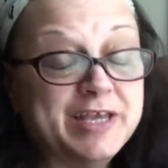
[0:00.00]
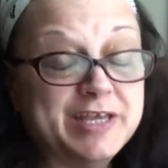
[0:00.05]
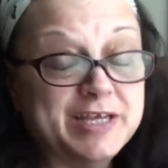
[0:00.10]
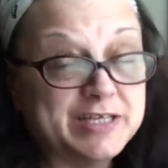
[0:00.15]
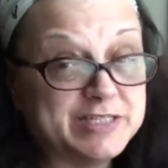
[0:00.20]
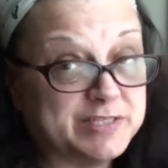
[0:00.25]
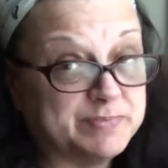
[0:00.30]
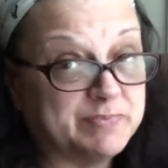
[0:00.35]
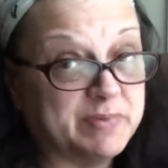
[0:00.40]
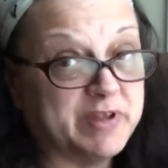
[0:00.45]

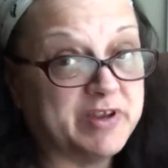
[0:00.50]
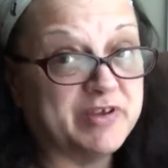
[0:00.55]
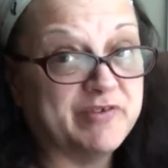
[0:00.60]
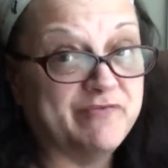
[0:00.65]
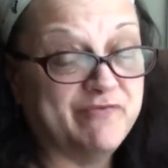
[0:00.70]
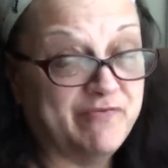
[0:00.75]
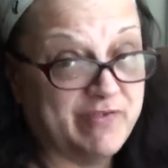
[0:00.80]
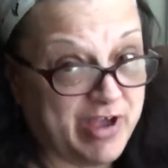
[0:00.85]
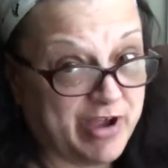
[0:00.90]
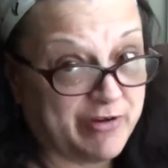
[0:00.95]
It's been a
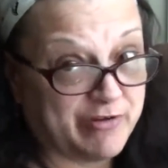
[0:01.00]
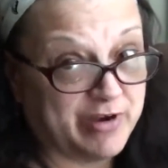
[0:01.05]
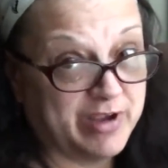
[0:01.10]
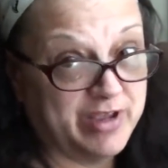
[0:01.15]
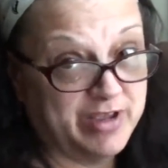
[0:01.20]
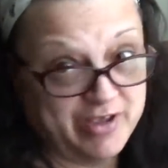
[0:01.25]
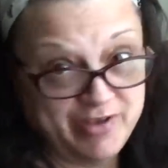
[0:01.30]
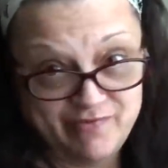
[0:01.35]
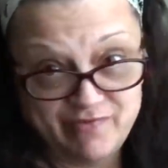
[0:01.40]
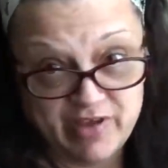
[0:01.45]
very
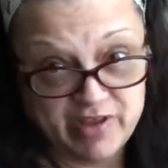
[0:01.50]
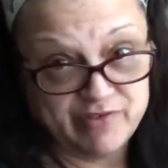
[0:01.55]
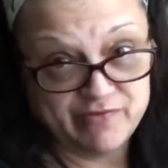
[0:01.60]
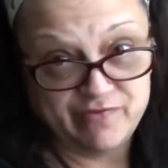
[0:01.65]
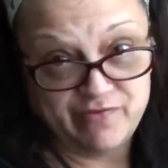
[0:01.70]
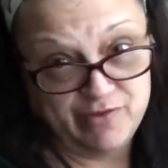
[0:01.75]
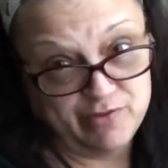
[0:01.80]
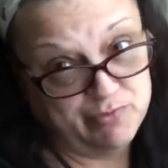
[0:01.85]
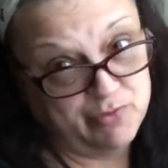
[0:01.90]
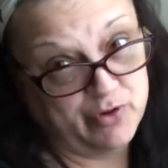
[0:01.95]

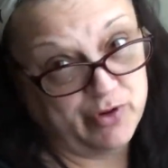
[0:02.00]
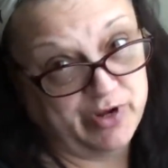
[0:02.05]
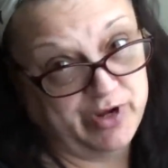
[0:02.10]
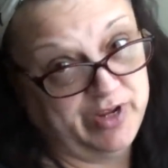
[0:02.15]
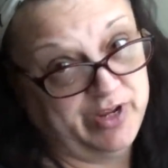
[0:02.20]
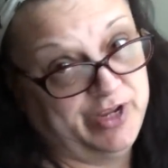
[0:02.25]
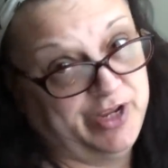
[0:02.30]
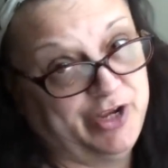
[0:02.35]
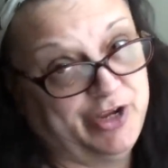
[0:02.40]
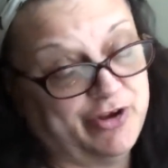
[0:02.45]
eventful
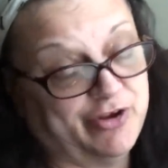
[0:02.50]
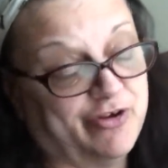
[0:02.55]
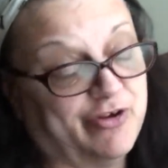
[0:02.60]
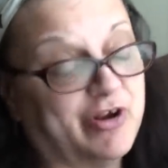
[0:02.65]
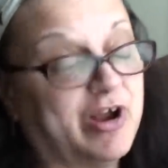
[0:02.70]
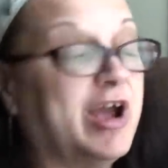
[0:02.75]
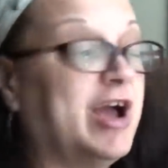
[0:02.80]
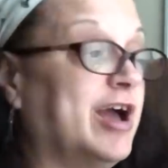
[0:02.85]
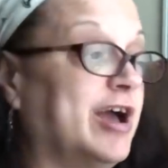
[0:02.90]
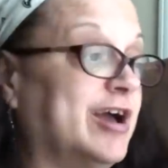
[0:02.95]
morning
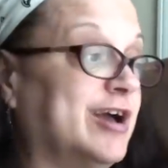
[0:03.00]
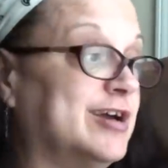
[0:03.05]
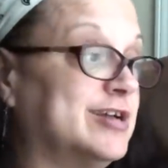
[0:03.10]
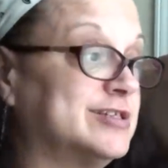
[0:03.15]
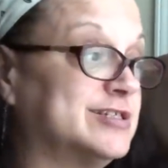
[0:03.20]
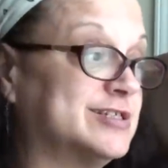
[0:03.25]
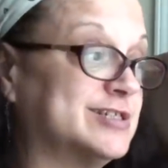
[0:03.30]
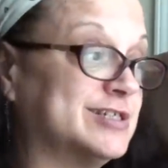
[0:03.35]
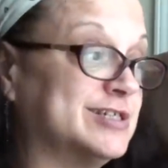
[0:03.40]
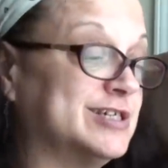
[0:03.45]
here
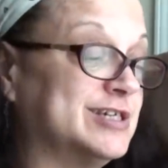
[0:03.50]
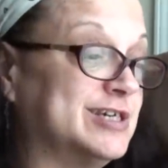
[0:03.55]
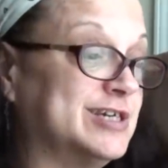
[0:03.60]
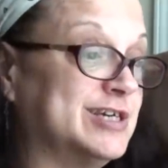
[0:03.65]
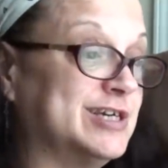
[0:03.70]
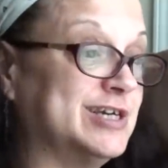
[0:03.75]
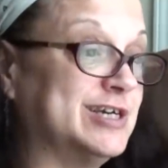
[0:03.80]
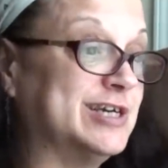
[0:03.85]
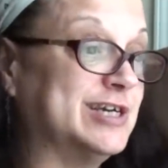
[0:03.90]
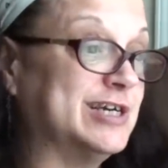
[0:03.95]
at
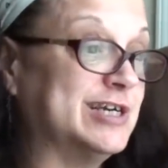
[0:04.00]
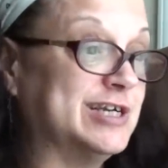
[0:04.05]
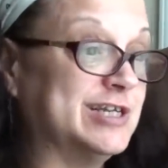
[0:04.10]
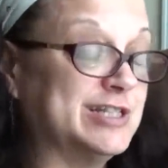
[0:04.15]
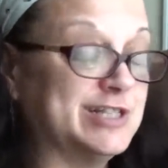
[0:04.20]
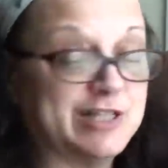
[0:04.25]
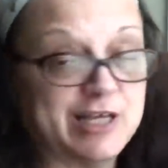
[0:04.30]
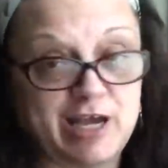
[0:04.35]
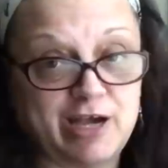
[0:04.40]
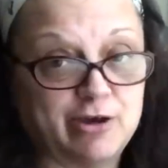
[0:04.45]

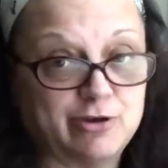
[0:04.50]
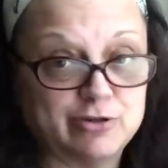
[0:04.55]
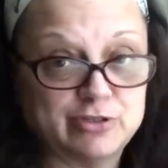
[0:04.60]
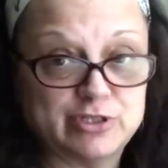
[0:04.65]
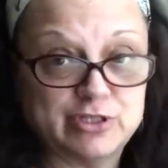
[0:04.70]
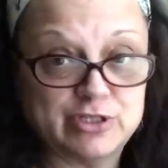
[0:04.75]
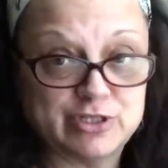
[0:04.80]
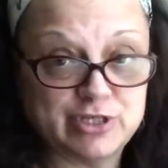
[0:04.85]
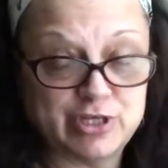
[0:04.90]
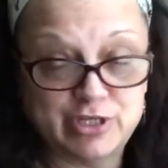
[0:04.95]
the
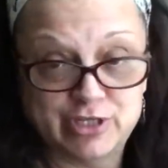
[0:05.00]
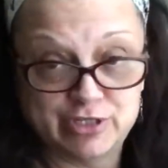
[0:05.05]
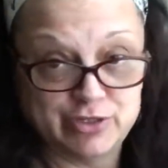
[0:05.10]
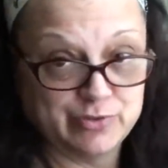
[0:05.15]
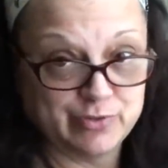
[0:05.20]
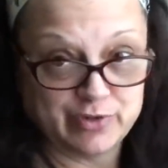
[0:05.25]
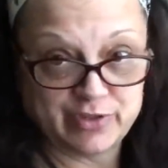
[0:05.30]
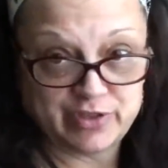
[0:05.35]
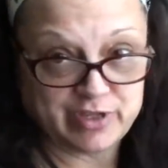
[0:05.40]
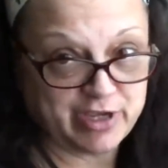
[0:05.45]
house in
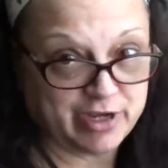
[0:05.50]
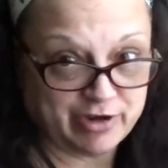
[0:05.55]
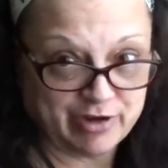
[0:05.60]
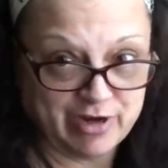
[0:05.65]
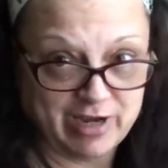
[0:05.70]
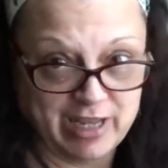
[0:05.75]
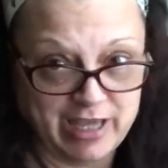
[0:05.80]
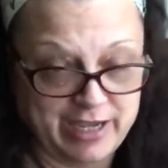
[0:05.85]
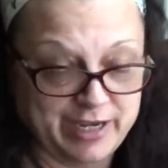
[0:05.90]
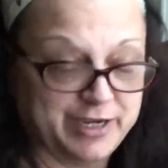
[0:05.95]
North
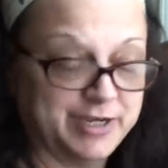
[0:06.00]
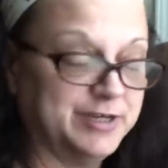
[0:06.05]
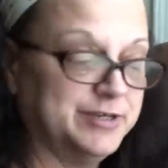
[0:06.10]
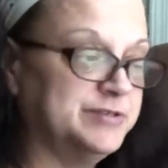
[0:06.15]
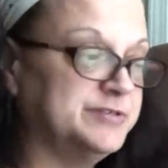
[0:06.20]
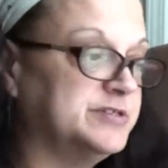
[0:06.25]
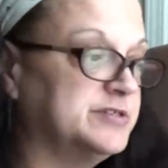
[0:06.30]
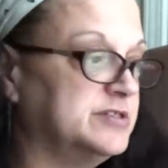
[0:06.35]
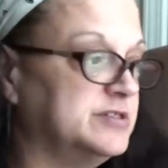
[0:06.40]
Carolina.